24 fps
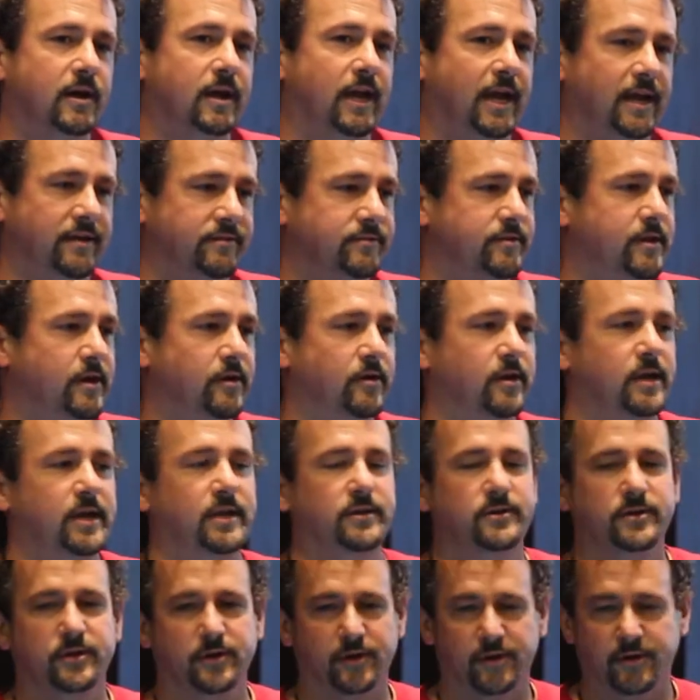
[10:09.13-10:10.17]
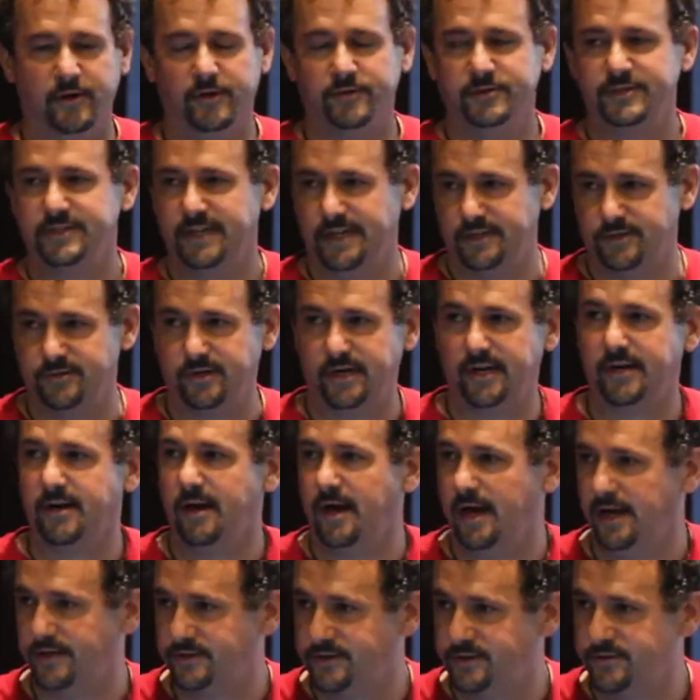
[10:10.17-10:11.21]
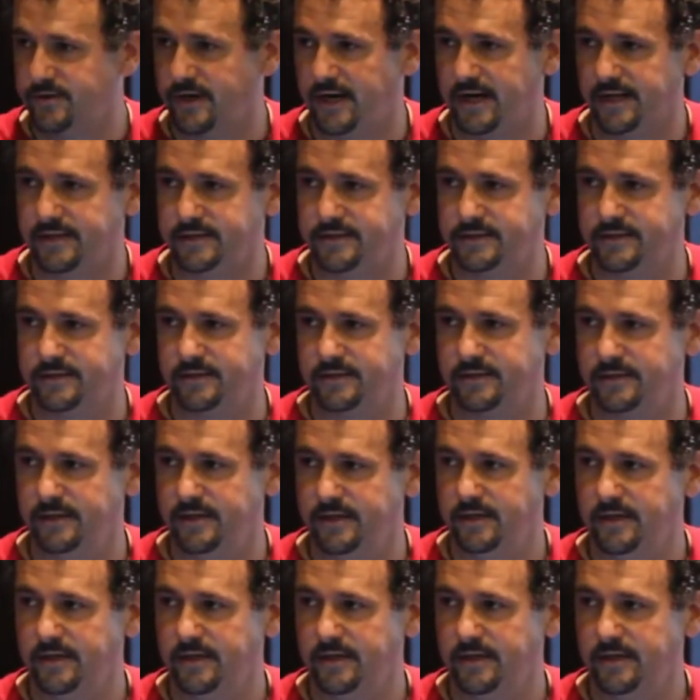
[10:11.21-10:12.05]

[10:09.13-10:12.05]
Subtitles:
ethno and Eurocentric constructs.